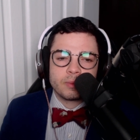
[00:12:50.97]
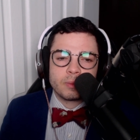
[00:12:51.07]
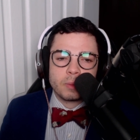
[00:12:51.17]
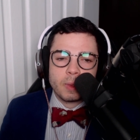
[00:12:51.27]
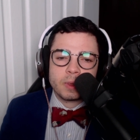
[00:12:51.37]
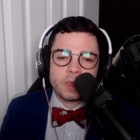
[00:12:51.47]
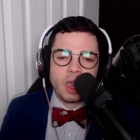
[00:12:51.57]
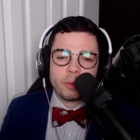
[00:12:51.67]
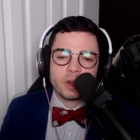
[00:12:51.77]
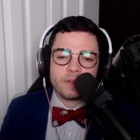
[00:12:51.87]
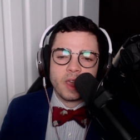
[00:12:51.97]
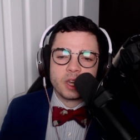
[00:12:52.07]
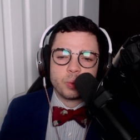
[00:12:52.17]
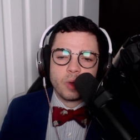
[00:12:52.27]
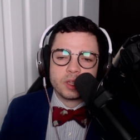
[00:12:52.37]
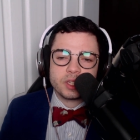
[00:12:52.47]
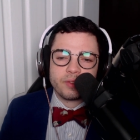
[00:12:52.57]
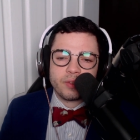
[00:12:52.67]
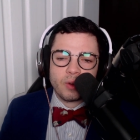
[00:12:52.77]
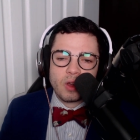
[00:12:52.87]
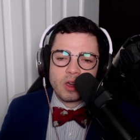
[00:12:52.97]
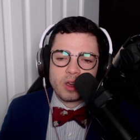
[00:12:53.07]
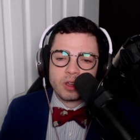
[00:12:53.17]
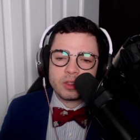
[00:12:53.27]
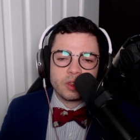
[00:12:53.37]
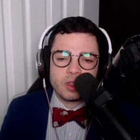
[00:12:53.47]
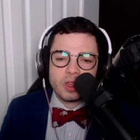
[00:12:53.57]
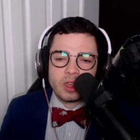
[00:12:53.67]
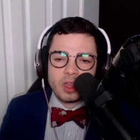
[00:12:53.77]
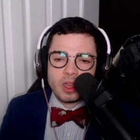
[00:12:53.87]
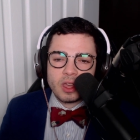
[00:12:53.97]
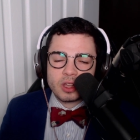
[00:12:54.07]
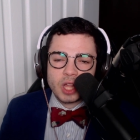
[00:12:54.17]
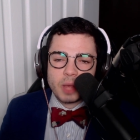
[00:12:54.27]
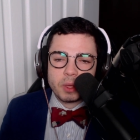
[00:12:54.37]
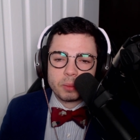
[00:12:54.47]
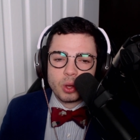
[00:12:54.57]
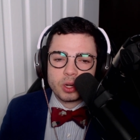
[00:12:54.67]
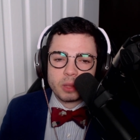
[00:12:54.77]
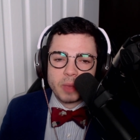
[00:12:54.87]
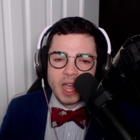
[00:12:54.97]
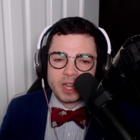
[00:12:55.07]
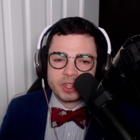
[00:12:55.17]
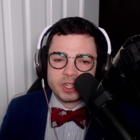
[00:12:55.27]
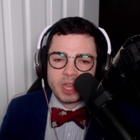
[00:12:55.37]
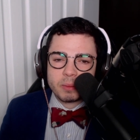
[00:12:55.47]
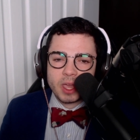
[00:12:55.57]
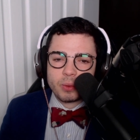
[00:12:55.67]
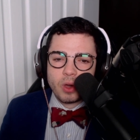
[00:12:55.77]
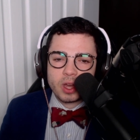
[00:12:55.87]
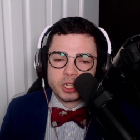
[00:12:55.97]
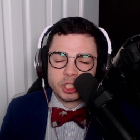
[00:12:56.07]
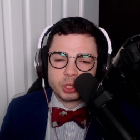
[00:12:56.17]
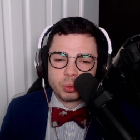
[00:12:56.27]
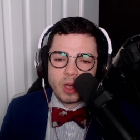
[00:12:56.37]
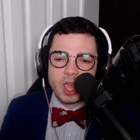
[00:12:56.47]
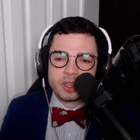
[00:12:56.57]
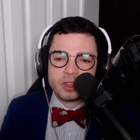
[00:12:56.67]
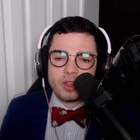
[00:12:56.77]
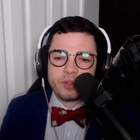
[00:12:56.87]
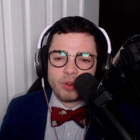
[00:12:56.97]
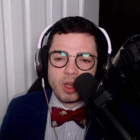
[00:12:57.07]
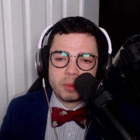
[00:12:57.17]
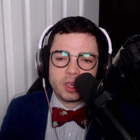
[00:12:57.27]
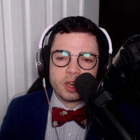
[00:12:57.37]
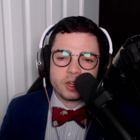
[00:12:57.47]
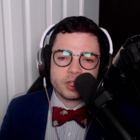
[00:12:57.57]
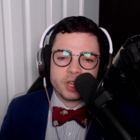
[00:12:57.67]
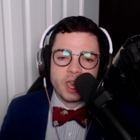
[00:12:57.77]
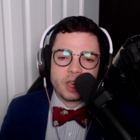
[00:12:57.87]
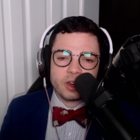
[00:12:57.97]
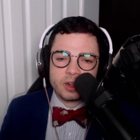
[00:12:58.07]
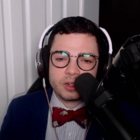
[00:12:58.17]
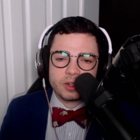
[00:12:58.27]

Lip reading: and get rid of Edge once and for all. Clubbing blow to the back of the dead man. What a strike from the Undertaker.